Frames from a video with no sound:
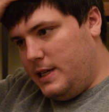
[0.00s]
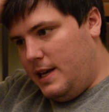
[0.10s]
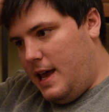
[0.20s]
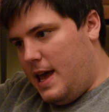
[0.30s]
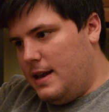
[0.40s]
to
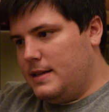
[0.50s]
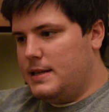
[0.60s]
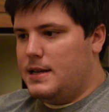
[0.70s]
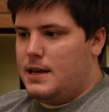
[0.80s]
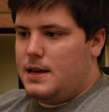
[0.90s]

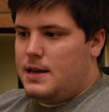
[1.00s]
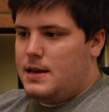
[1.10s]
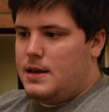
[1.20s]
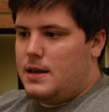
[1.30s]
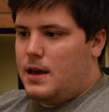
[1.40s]
get
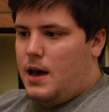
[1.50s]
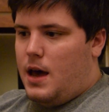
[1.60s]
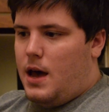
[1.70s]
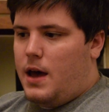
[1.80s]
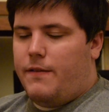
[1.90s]

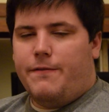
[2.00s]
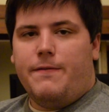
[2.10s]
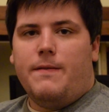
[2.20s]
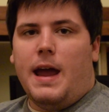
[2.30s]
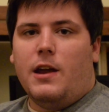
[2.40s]

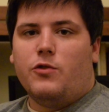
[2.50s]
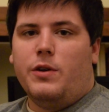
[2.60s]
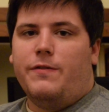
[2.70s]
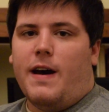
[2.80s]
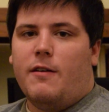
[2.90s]

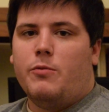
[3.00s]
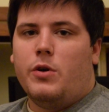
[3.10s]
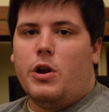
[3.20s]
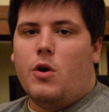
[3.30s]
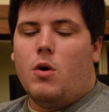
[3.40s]
Android
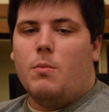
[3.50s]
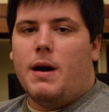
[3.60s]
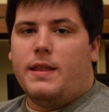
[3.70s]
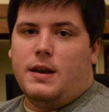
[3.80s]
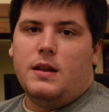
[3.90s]
5.0
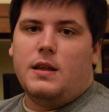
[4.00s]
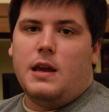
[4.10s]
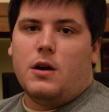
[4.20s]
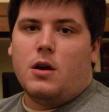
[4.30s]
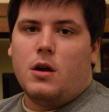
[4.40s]
by the end of the
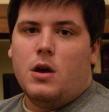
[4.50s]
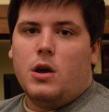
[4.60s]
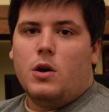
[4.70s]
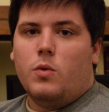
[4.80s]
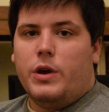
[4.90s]
year,
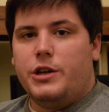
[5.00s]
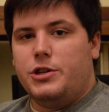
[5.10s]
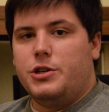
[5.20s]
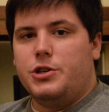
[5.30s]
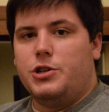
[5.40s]
which
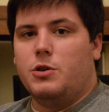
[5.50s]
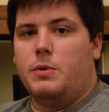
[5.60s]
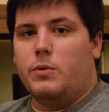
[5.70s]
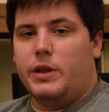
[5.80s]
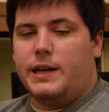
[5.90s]
should
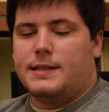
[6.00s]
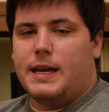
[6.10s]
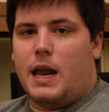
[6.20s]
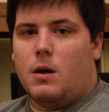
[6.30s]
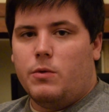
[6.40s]
be really
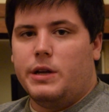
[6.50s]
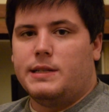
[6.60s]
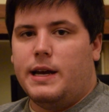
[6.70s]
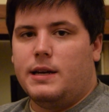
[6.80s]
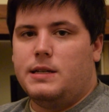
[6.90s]
exciting. I'm really
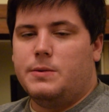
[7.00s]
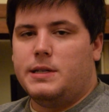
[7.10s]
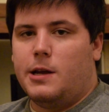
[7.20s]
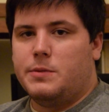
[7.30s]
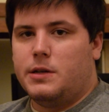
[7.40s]
excited to see what
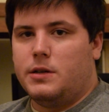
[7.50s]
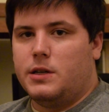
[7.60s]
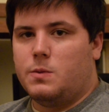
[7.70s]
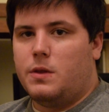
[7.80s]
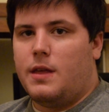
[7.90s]
Samsung
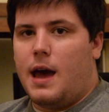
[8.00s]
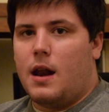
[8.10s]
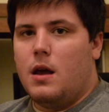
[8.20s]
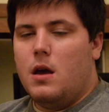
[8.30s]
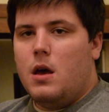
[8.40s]
does with
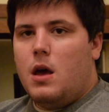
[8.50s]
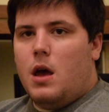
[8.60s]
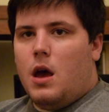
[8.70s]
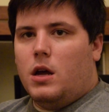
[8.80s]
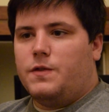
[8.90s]
that.
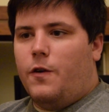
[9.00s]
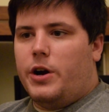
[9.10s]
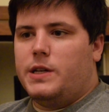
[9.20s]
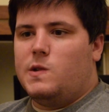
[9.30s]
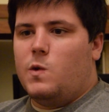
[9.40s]
As
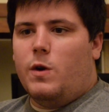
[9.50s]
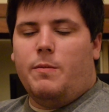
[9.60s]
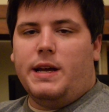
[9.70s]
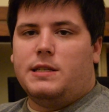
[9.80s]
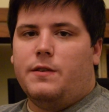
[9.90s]
far as
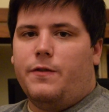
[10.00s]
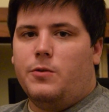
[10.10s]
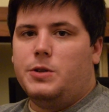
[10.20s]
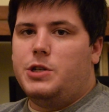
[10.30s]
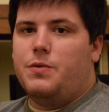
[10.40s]
what makes the
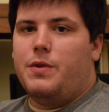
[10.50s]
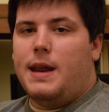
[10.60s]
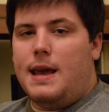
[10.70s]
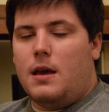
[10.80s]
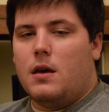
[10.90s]
phones
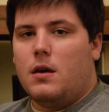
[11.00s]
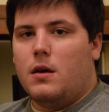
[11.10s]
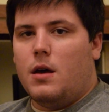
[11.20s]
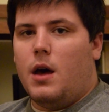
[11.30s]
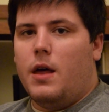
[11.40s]
unique,
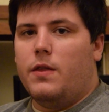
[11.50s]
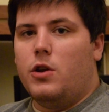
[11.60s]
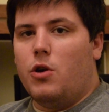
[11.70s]
the